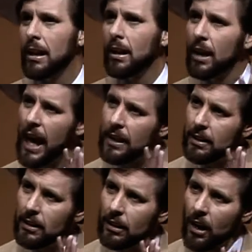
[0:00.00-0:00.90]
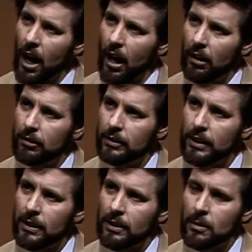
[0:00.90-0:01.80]
Let love
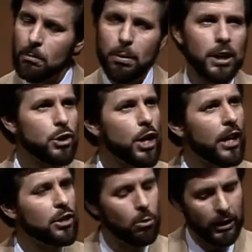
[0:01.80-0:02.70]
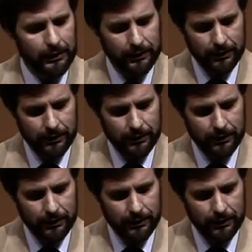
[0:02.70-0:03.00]
be genuine.